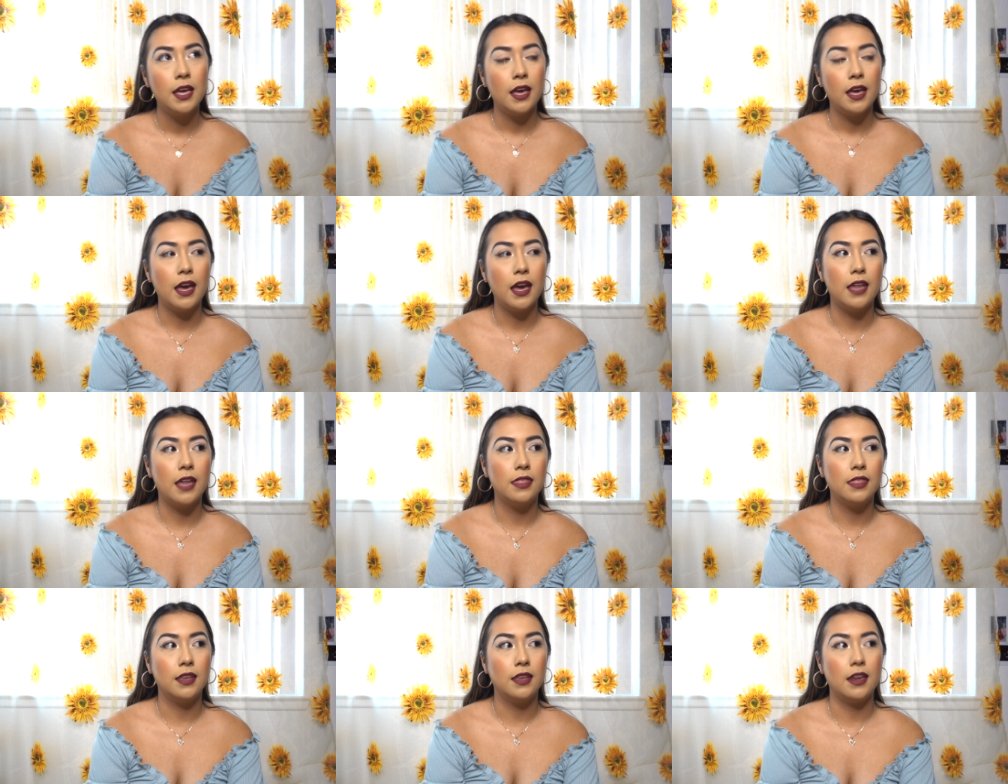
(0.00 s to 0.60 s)

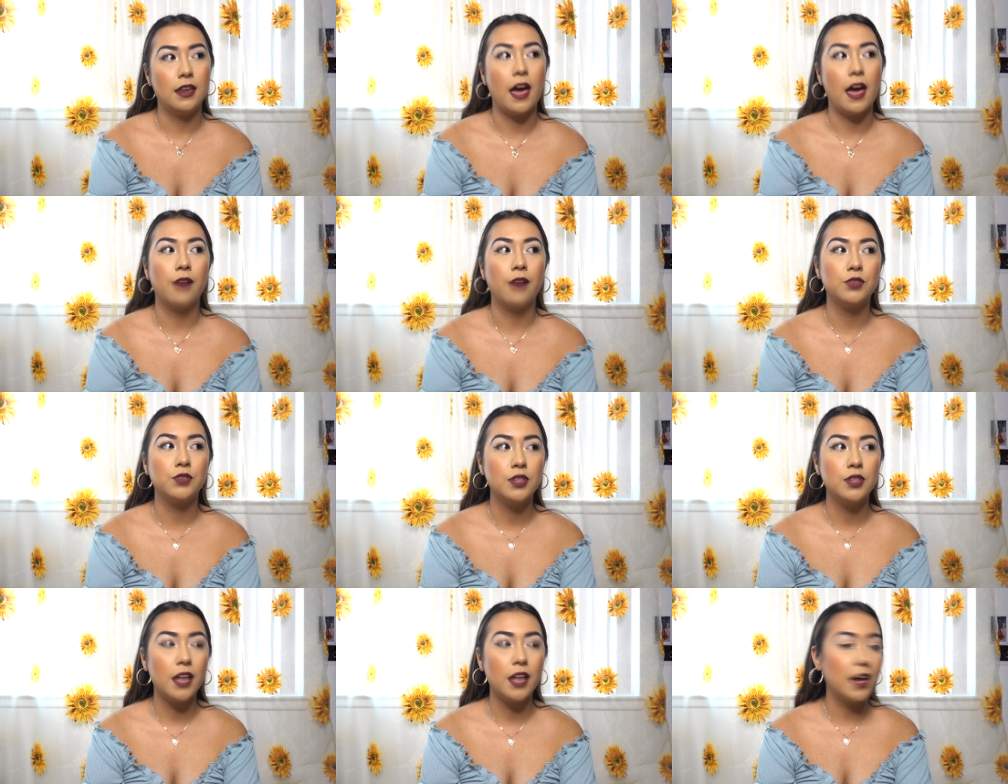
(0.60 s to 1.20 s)
and then
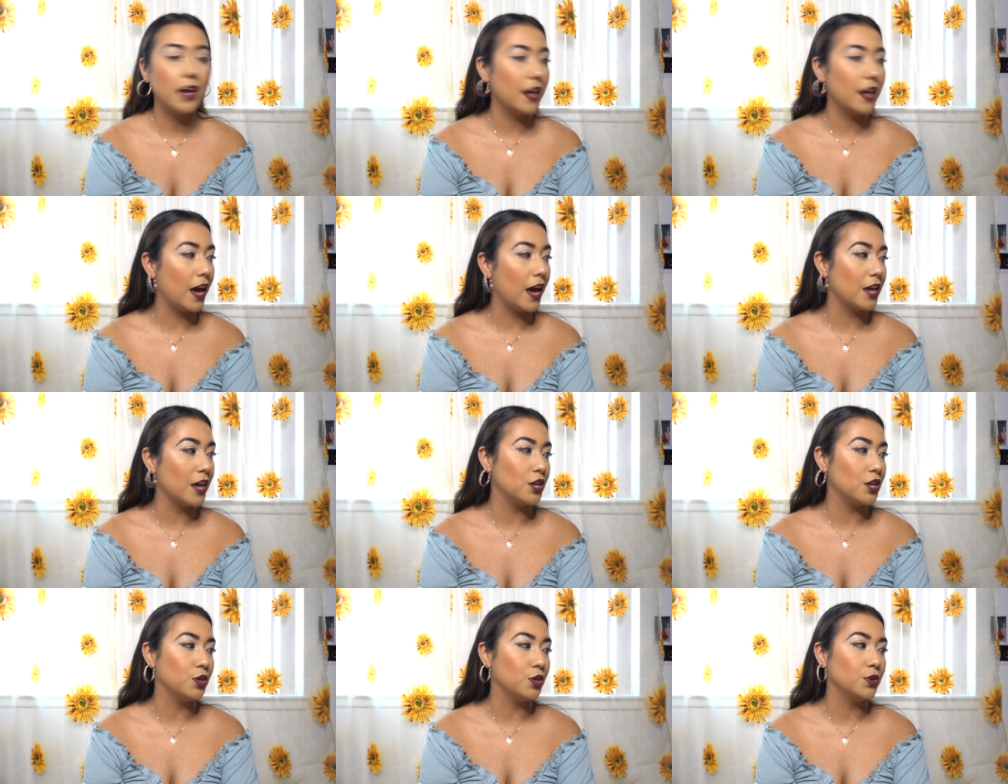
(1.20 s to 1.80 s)
after that I
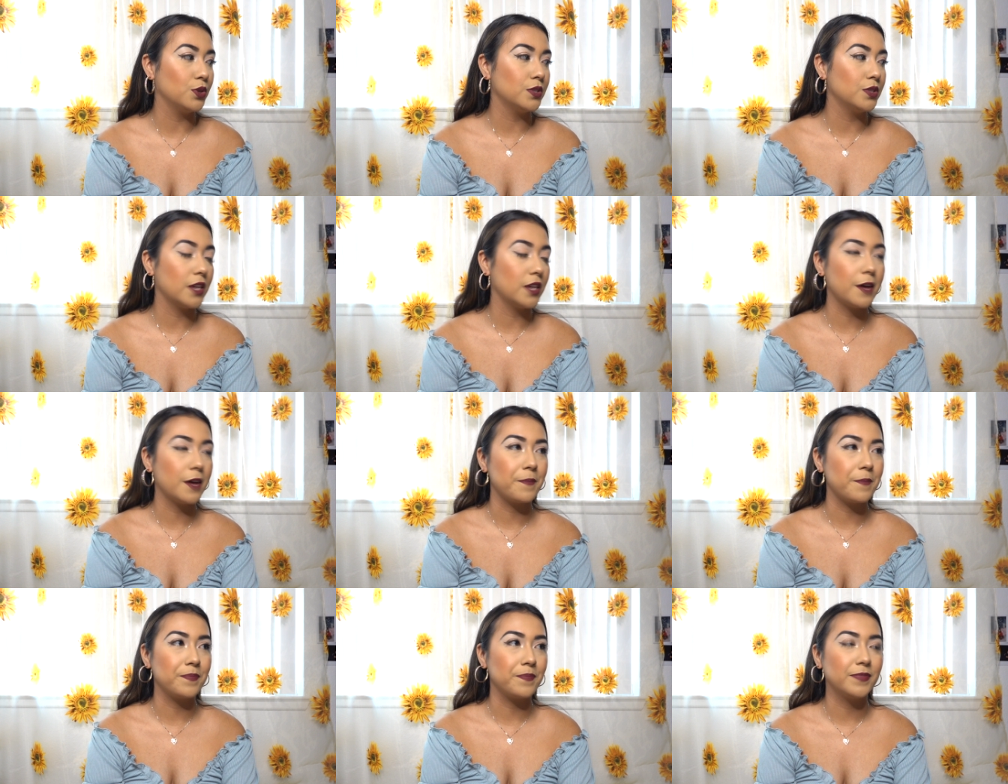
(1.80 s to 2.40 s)
use
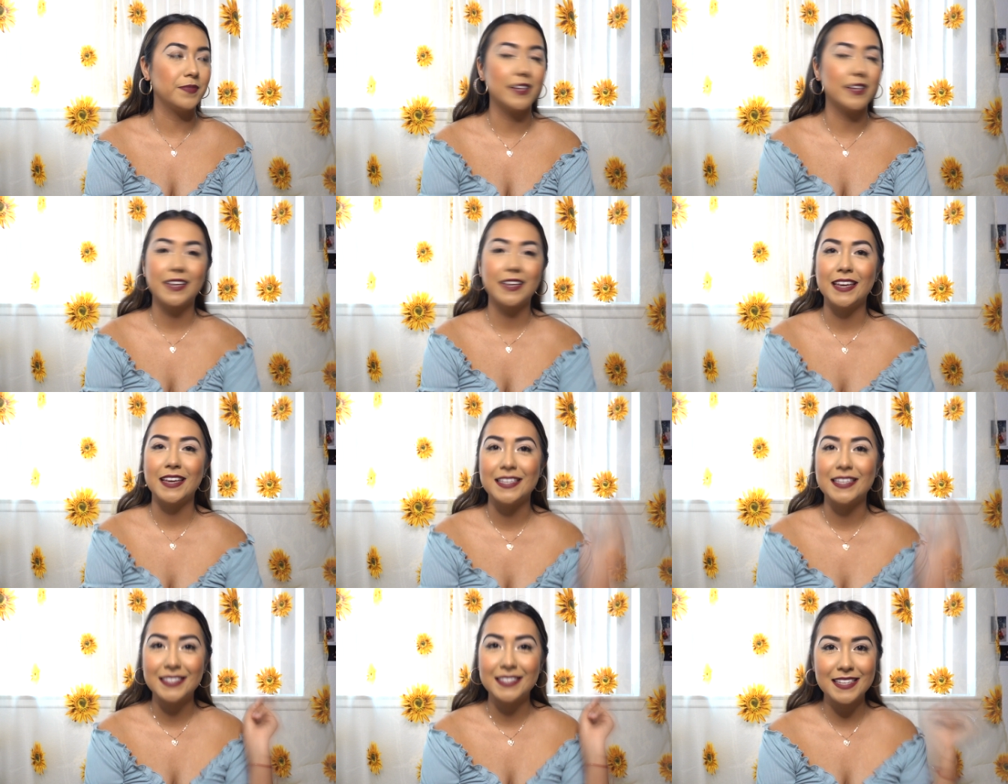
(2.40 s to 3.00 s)
the
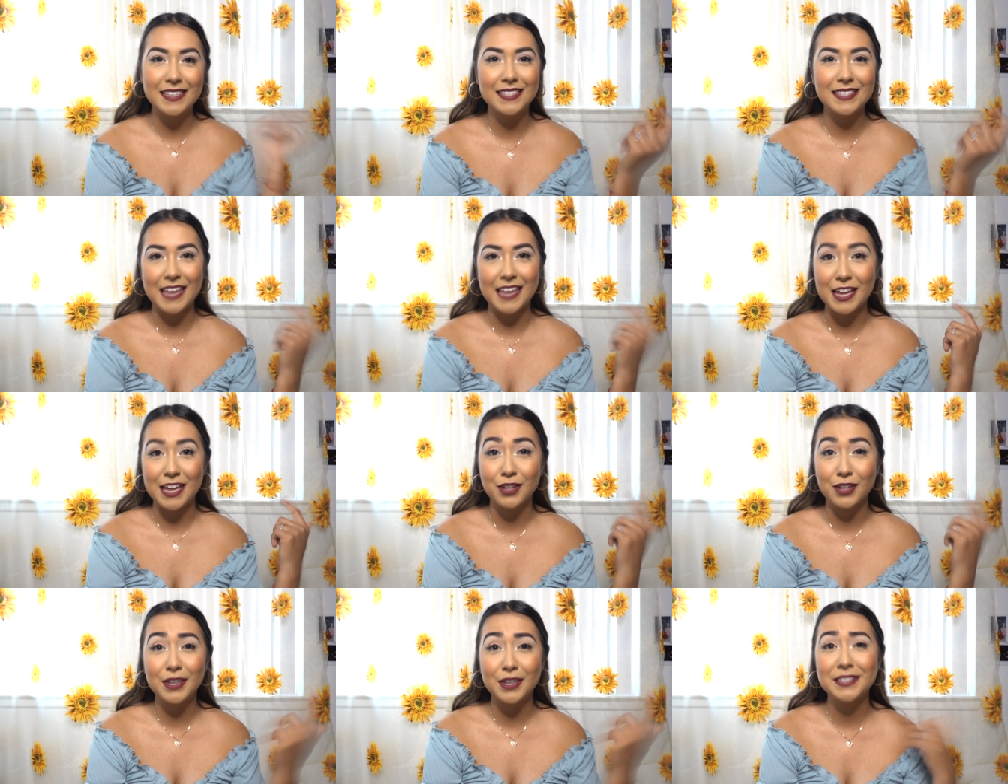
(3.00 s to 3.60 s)
kids detangler
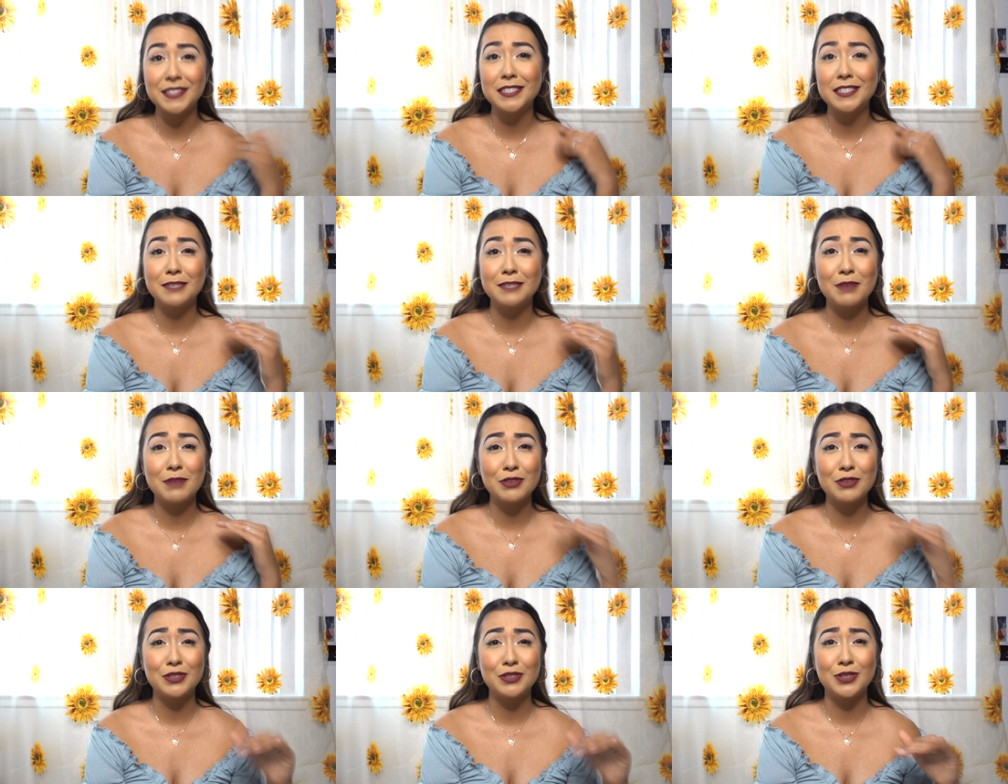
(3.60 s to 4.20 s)
because it
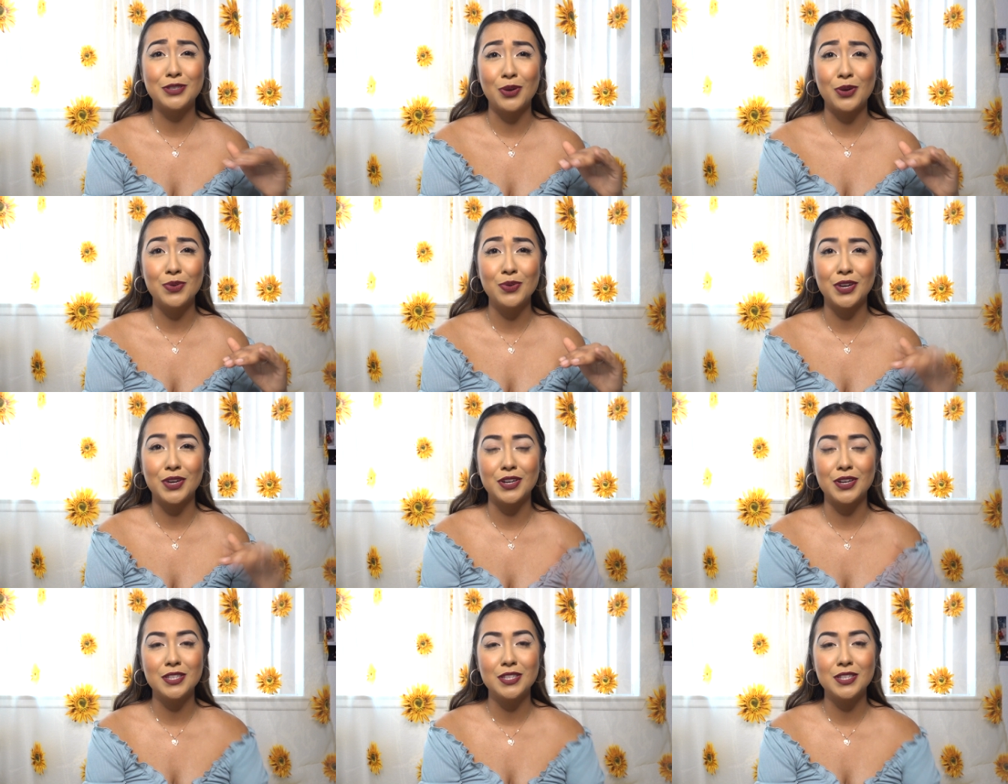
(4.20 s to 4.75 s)
smells so good.